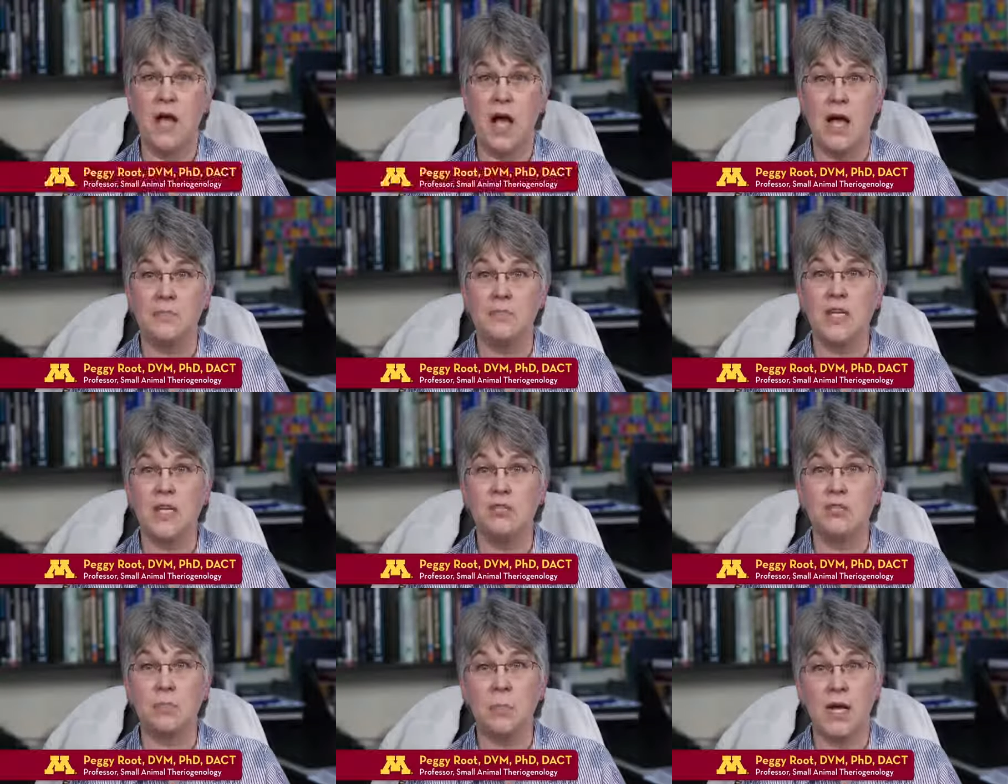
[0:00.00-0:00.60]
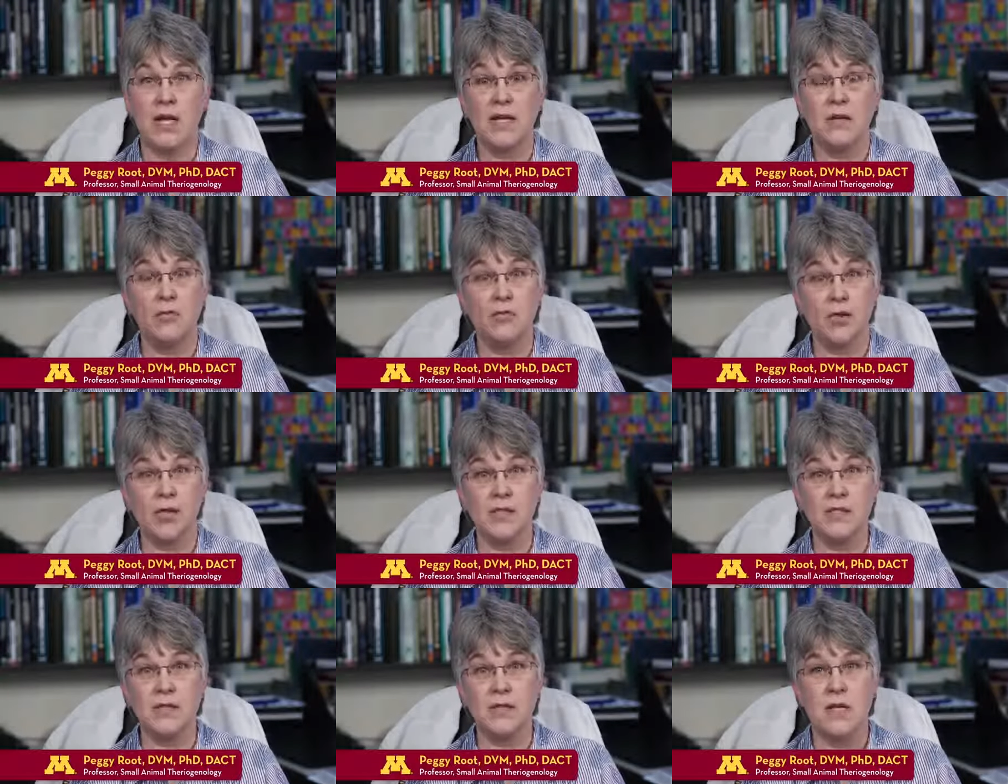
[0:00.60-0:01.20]
I'm Dr. Peggy
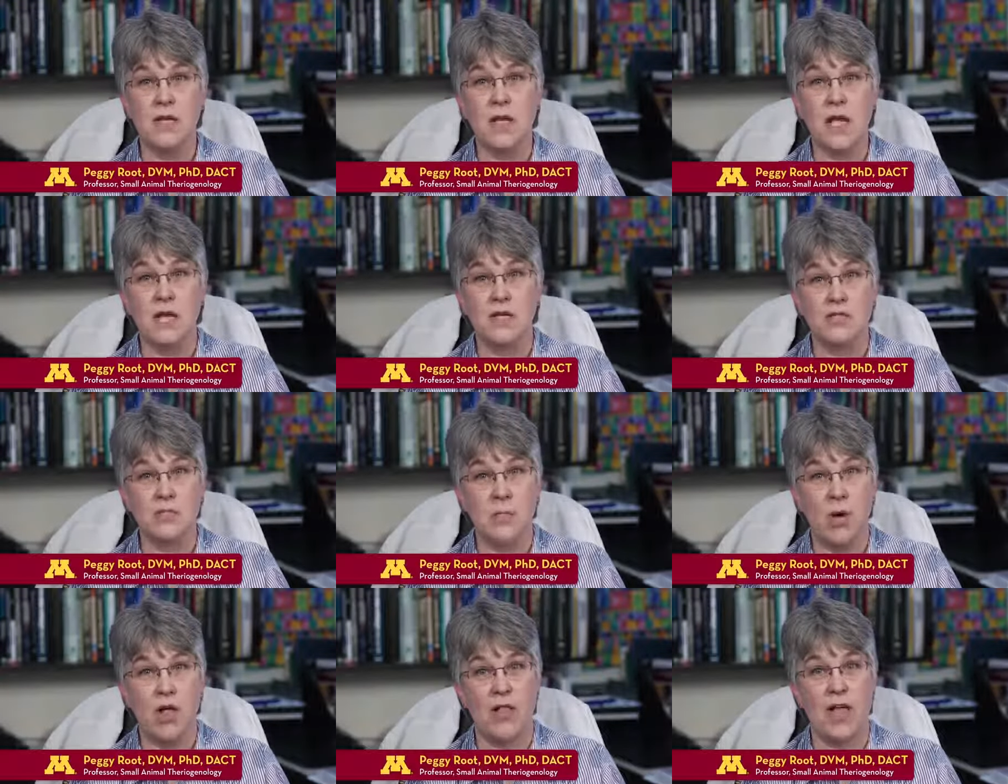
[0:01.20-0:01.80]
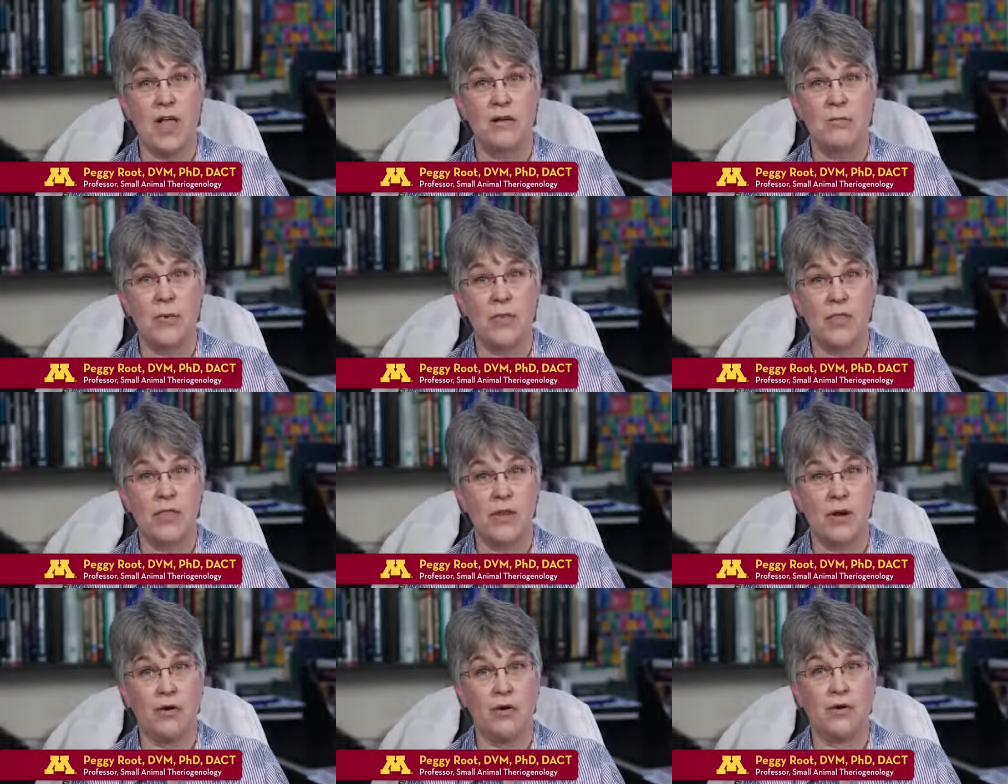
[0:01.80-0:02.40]
Root, a small animal
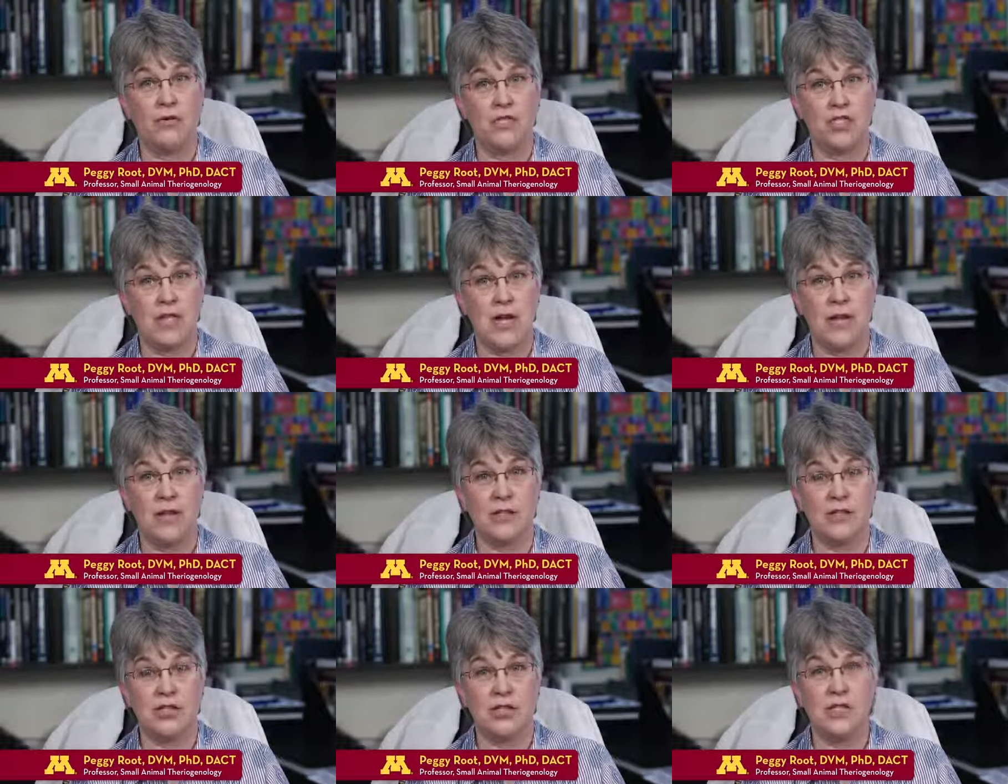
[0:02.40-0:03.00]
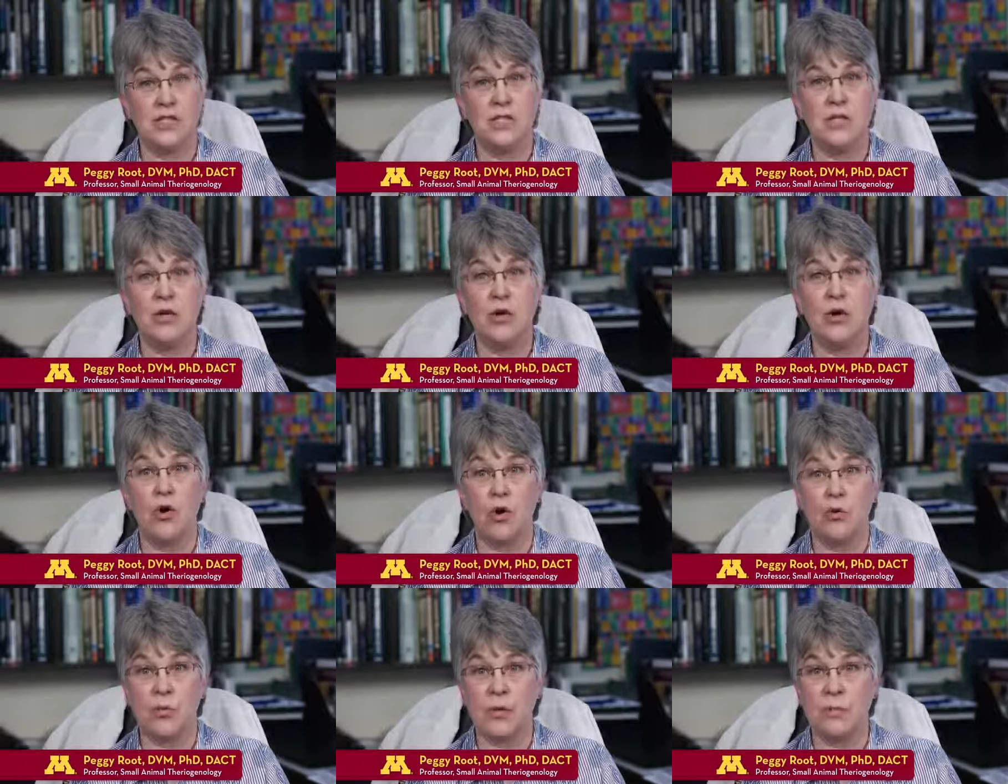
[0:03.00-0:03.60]
theriogenologist
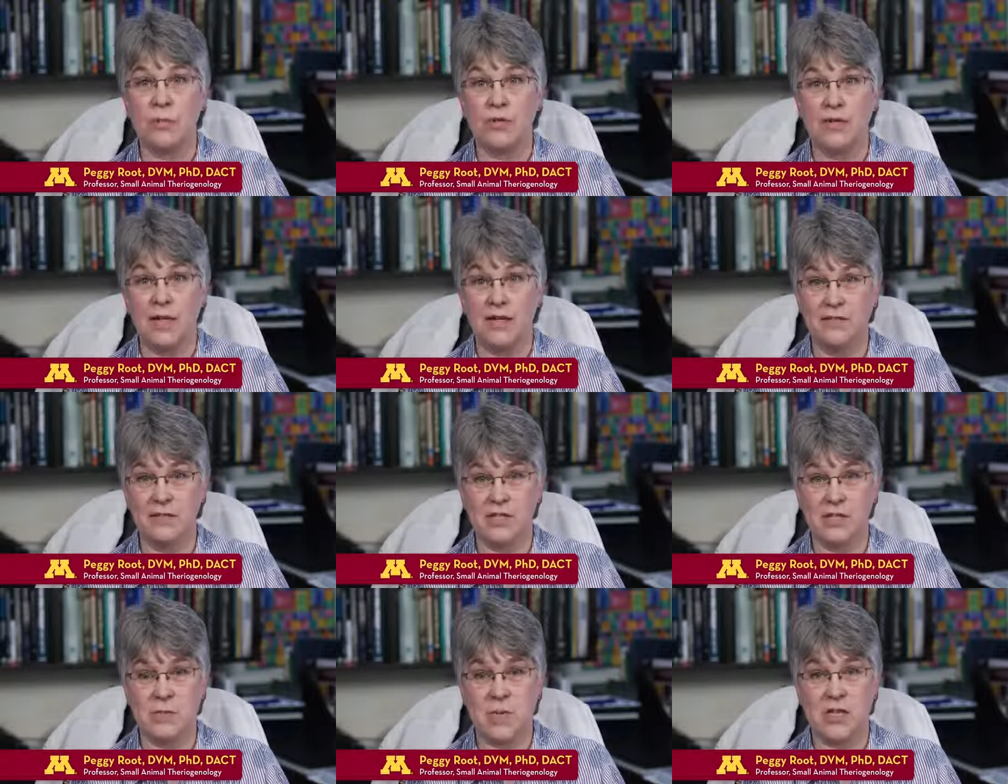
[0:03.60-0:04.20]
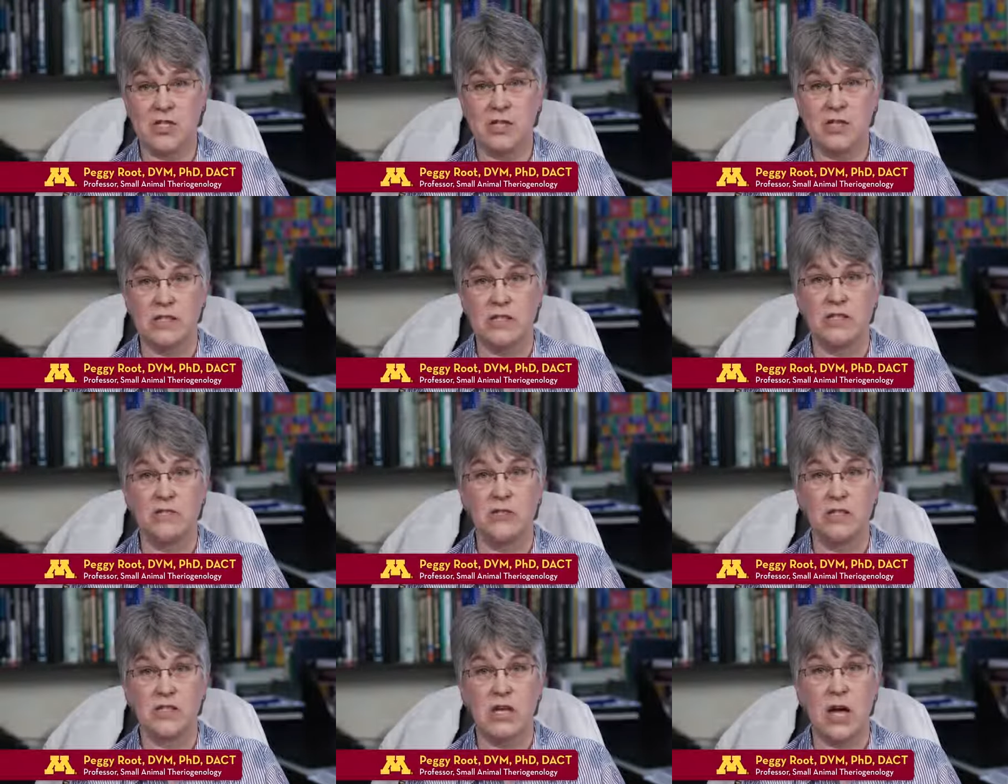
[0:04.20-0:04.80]
or reproductive
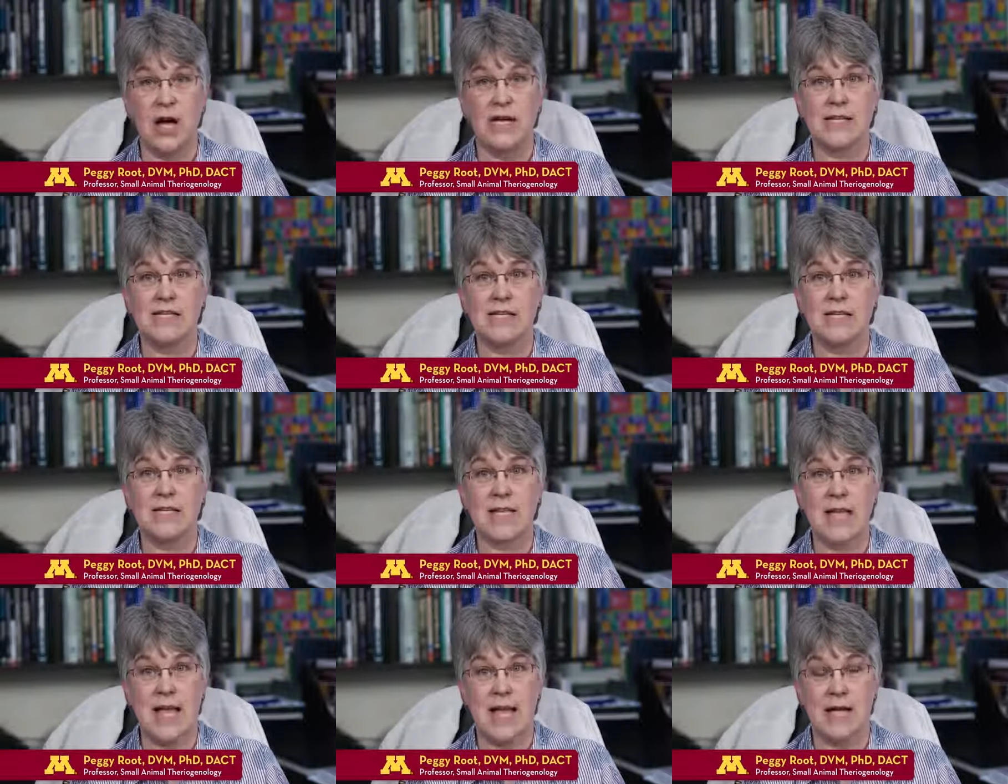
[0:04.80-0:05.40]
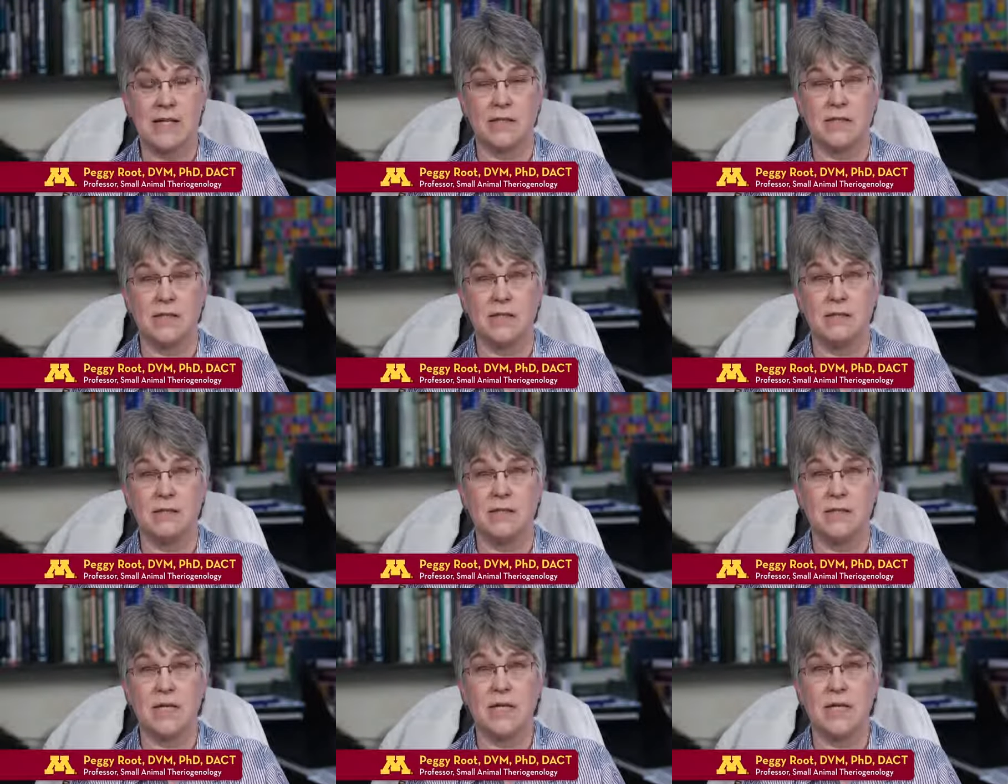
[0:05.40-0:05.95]
specialist for dogs and cats.